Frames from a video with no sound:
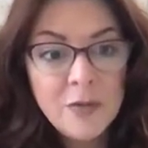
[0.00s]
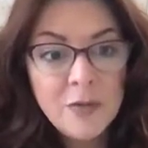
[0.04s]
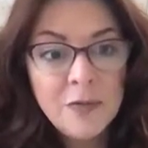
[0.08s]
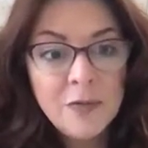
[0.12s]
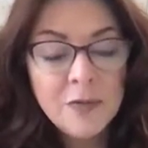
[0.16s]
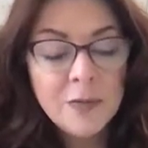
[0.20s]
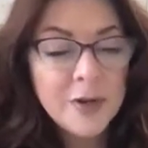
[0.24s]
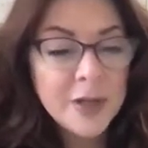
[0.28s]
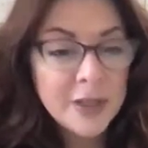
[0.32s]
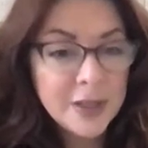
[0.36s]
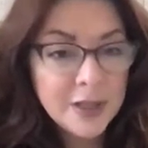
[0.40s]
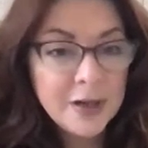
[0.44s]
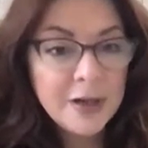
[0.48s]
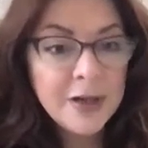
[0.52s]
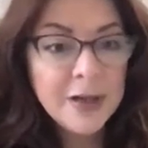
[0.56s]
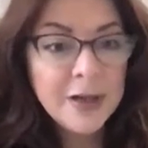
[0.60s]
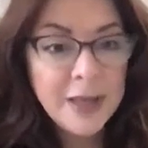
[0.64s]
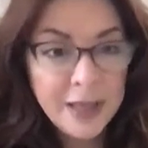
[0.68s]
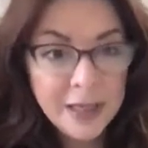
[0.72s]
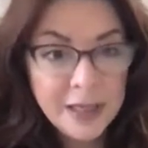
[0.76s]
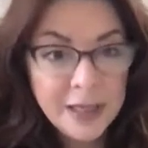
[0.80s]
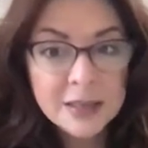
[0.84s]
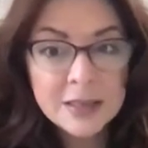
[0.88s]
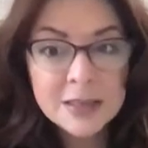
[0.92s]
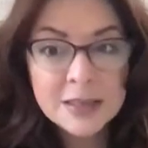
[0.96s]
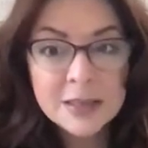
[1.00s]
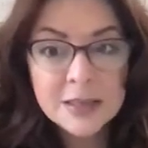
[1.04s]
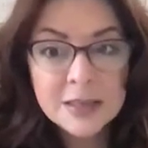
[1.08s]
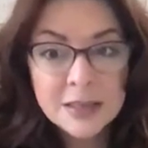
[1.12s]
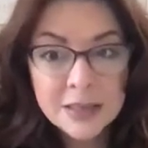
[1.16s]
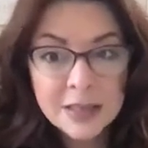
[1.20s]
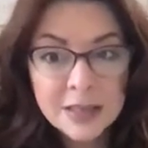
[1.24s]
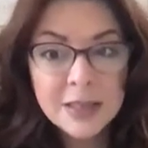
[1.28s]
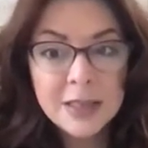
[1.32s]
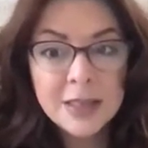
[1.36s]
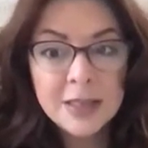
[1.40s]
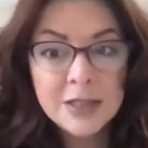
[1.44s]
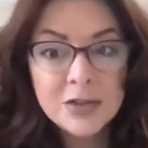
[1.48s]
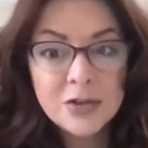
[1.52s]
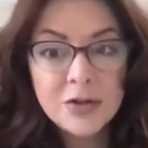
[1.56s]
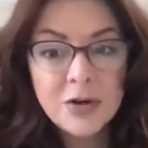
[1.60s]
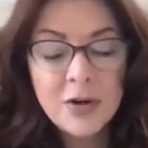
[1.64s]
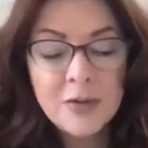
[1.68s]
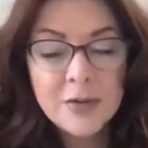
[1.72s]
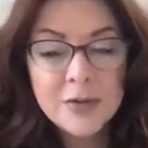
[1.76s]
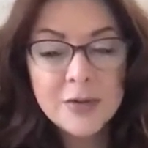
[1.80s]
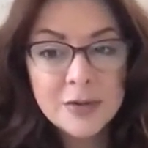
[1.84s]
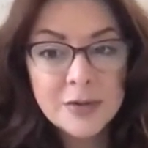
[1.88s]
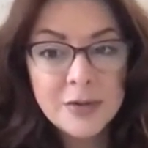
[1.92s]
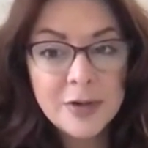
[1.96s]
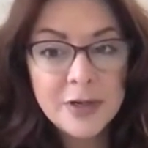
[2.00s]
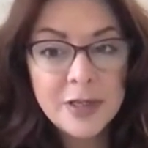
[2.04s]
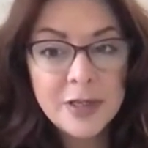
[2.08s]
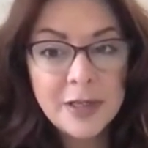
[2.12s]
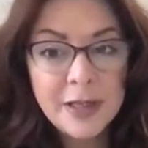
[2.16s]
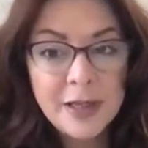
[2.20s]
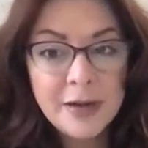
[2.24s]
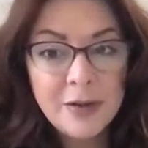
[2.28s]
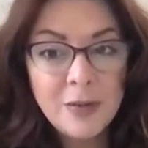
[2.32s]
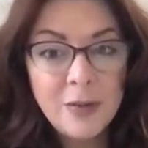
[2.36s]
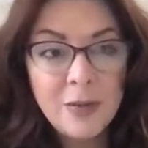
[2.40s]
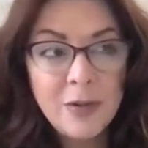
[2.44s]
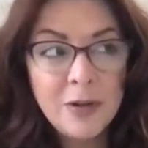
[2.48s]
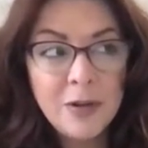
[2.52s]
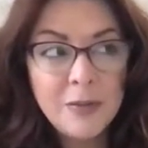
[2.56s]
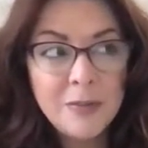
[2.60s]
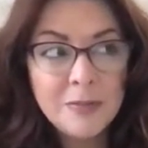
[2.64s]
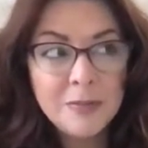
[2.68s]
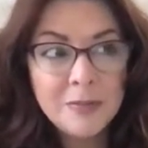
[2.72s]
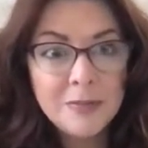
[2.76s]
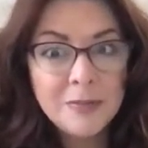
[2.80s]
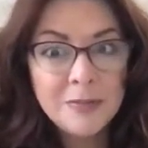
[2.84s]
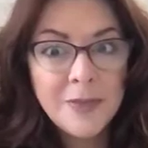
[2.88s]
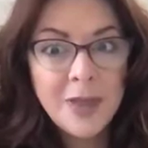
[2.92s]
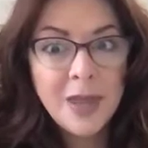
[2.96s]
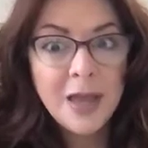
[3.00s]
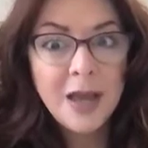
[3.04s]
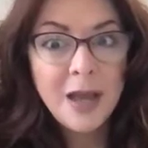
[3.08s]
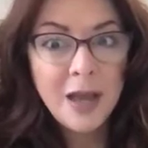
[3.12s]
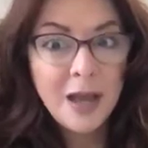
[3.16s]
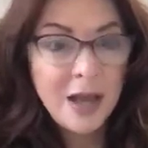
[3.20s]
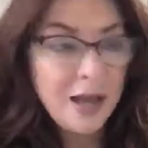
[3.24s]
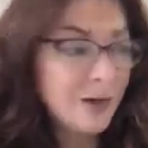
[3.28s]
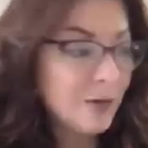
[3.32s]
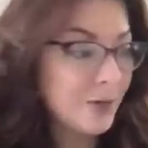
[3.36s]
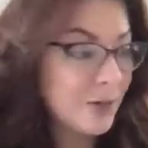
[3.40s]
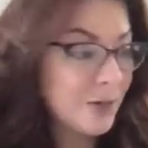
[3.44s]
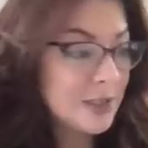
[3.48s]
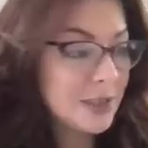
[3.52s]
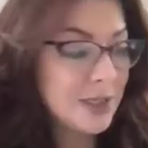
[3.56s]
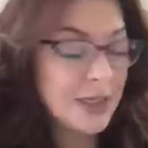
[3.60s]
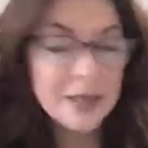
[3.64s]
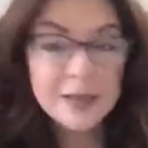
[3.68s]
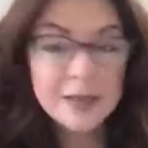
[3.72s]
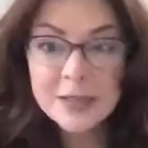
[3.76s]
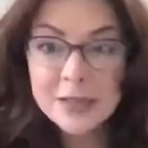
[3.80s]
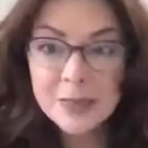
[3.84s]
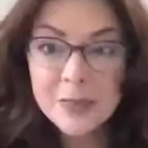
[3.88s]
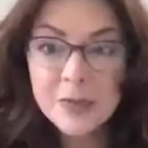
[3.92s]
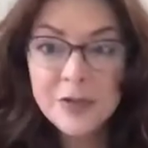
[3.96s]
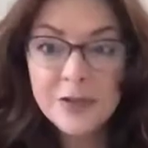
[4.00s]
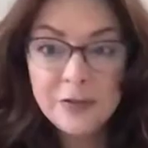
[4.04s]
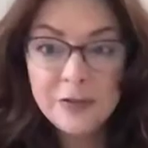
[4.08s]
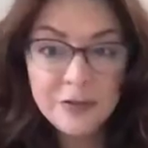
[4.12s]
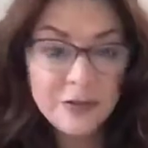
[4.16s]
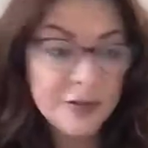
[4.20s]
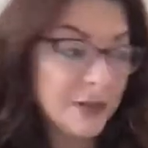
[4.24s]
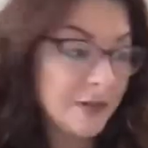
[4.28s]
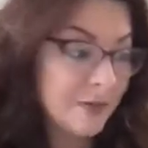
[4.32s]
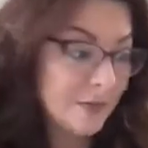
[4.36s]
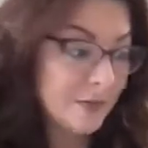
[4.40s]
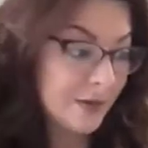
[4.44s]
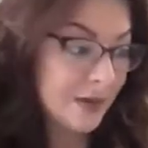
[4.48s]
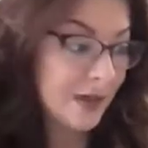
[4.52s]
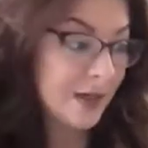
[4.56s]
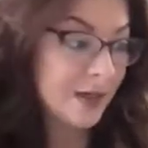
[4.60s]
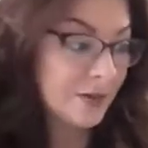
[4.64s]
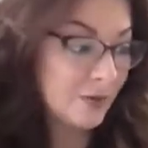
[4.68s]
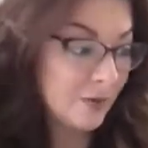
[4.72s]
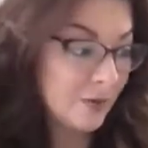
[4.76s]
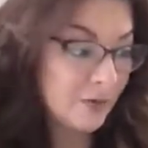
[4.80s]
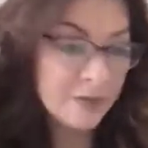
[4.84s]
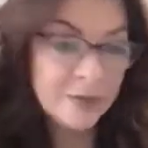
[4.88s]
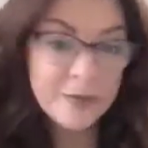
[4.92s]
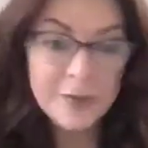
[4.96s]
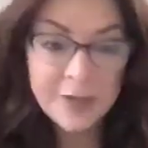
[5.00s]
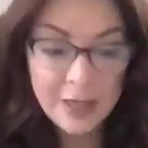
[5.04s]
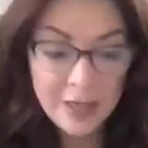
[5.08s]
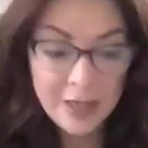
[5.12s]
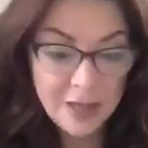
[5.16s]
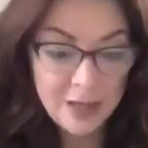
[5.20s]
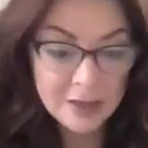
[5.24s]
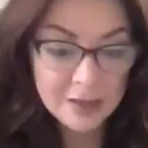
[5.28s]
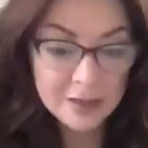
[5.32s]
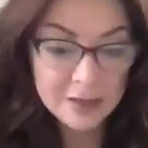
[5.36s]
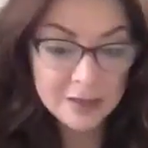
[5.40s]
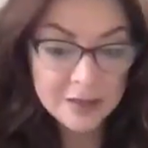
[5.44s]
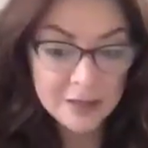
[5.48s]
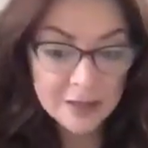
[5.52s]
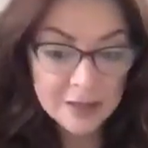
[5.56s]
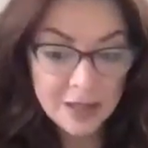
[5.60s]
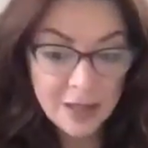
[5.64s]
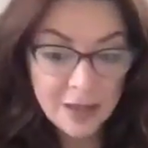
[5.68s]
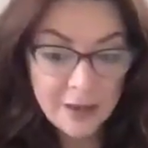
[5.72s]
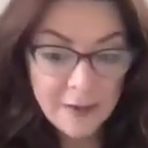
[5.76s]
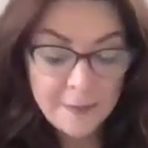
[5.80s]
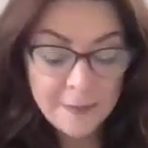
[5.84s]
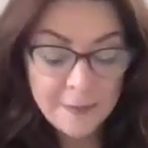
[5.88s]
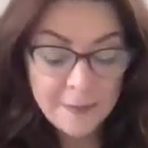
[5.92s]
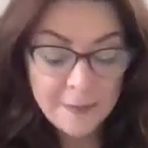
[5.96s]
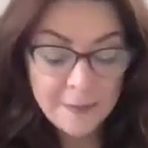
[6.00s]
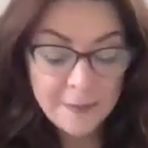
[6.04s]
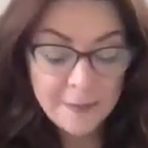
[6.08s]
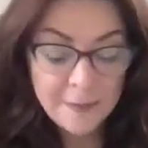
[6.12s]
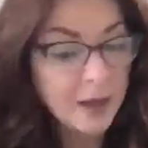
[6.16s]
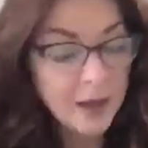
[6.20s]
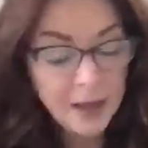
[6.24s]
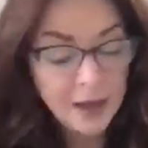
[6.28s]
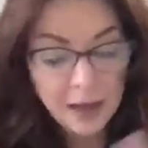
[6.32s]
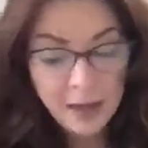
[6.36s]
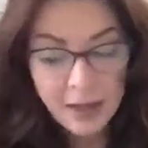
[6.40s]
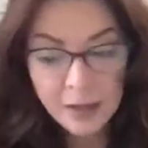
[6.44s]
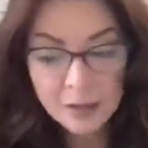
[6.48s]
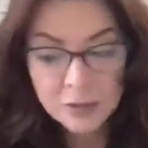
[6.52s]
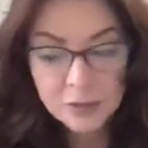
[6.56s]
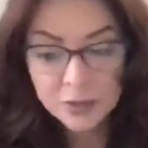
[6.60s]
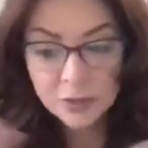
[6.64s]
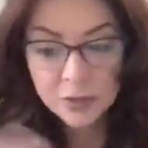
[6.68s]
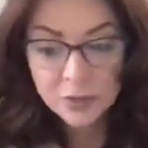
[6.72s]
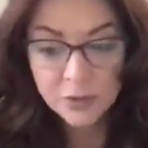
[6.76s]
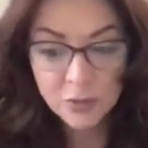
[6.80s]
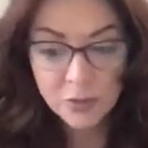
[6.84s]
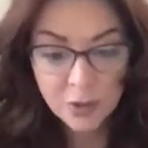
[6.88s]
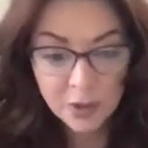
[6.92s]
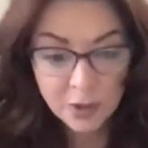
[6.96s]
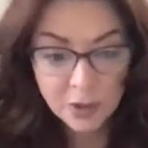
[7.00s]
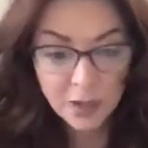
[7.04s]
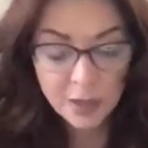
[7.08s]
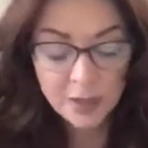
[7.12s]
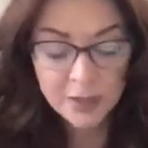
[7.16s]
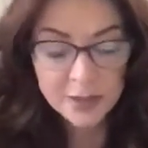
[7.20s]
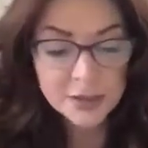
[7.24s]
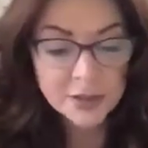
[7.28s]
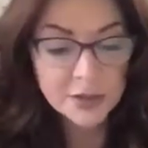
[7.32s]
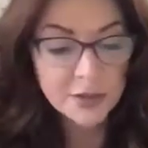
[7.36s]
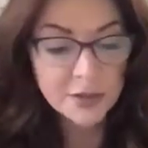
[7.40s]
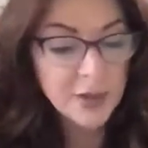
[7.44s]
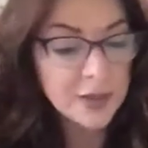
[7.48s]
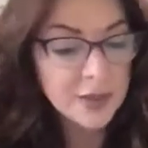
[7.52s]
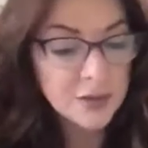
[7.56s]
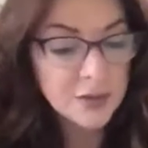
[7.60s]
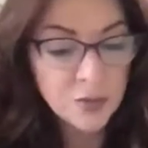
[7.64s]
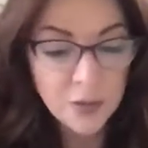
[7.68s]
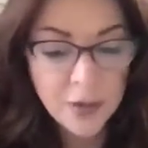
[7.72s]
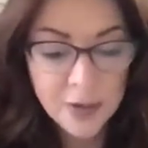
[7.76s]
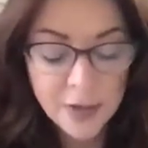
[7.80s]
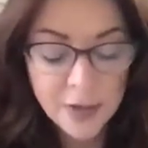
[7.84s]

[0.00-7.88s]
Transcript: from a young age, as a teenager, I was already like, well, how do we take this beautiful gift that I know everybody has? How do we work on it? And so that's where I